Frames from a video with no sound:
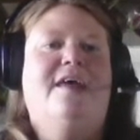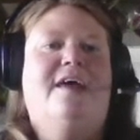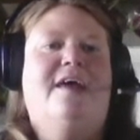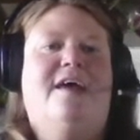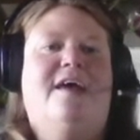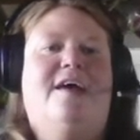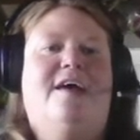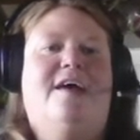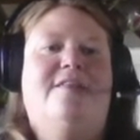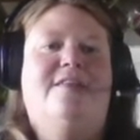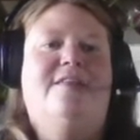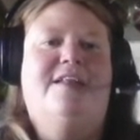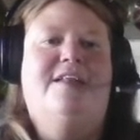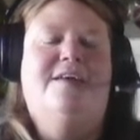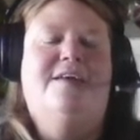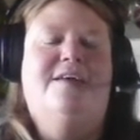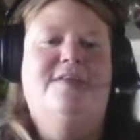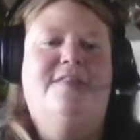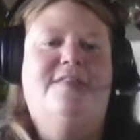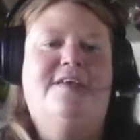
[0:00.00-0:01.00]
And then
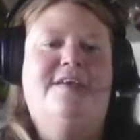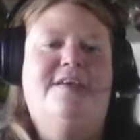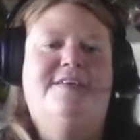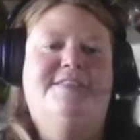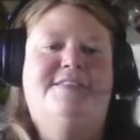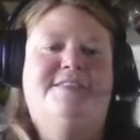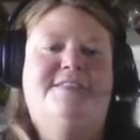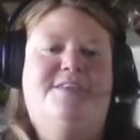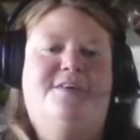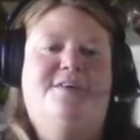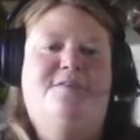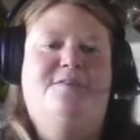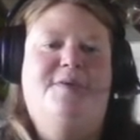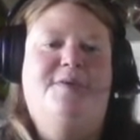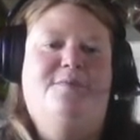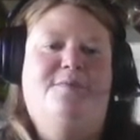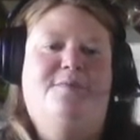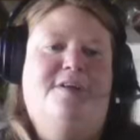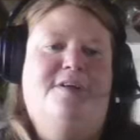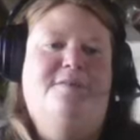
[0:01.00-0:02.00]
everything is,
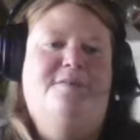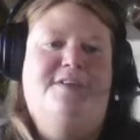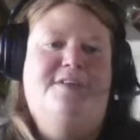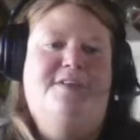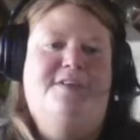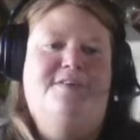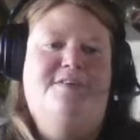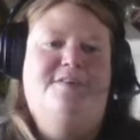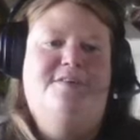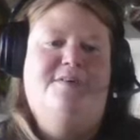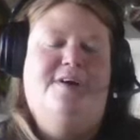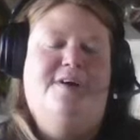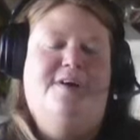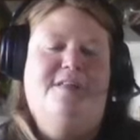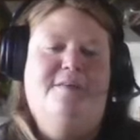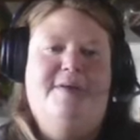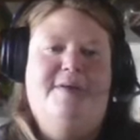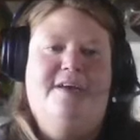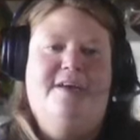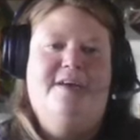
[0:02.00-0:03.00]
week 1, week 2, all
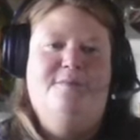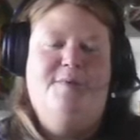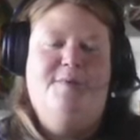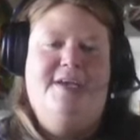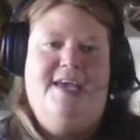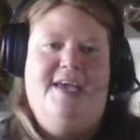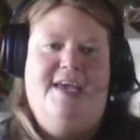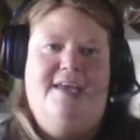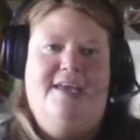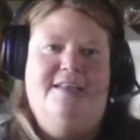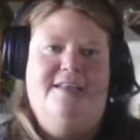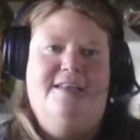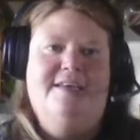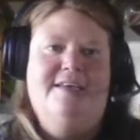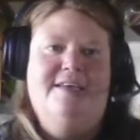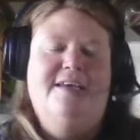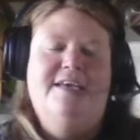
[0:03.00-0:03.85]
the way down to week 8.